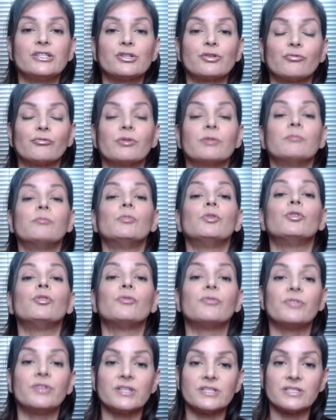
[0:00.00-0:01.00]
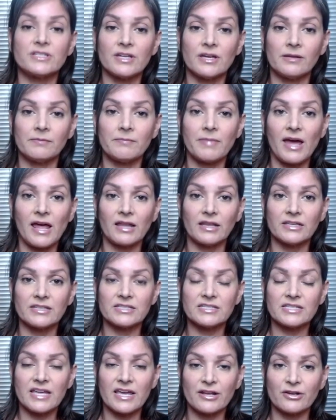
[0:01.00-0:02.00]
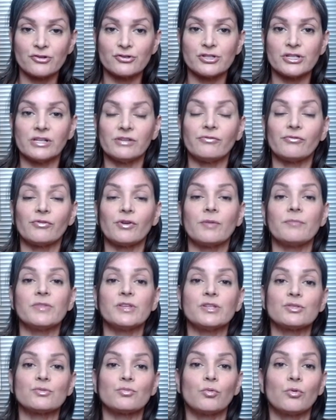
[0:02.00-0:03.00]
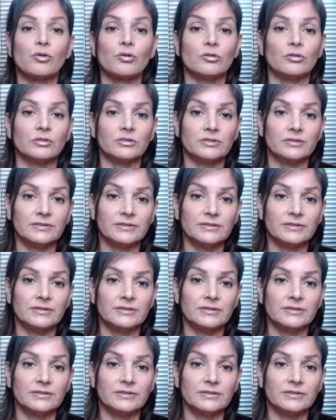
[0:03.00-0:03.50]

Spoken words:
to remove this unbalanced energy from this world.